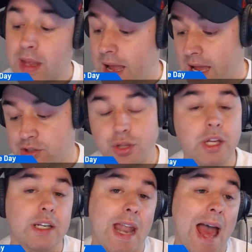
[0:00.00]
I actually
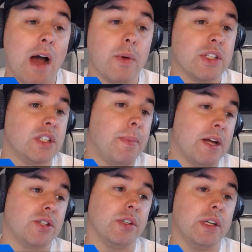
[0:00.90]
think now
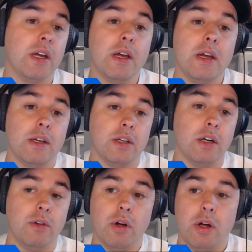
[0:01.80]
especially,
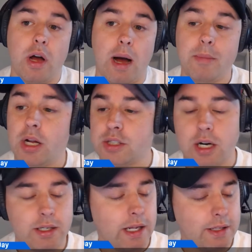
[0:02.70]
I'm not
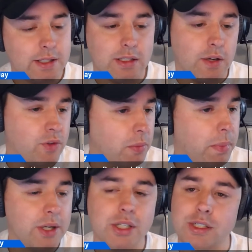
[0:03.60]
talking now, this is if your
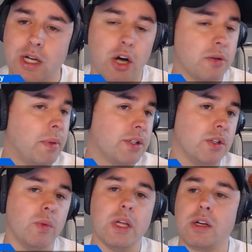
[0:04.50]
budget is $100
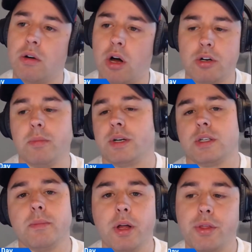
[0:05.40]
a week or $100
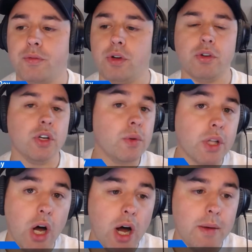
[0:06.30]
a month, if you're new in
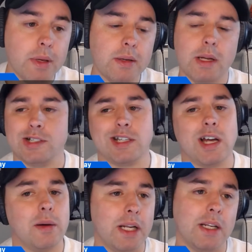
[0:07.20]
the hobby and just
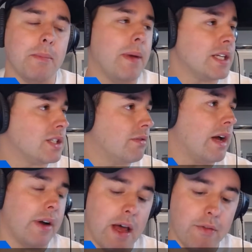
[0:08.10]
coming in to mess
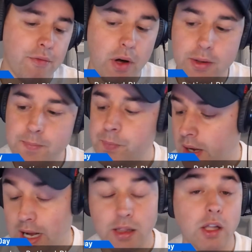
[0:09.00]
around and have fun,
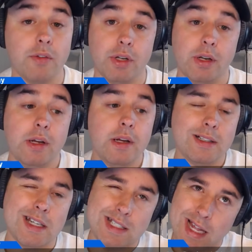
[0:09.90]
I love it.
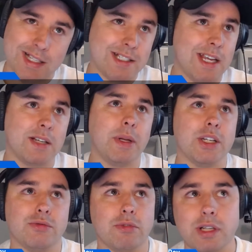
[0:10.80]
This next segment
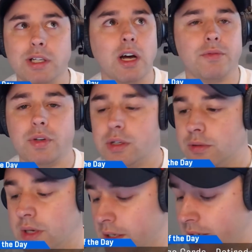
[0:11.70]
is really not for
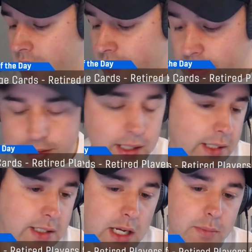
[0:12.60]
you. This
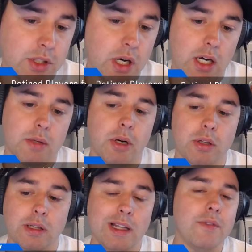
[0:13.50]
next segment talking about
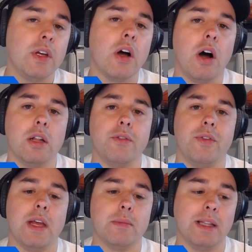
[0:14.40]
living Hall of
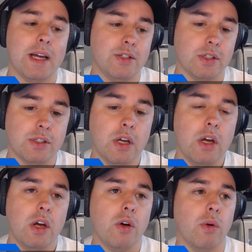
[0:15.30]
Fame legends
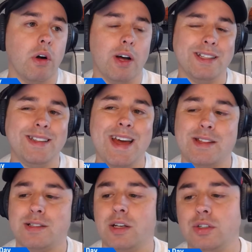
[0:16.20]
who are on
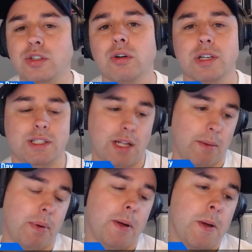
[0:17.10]
death's doorstep.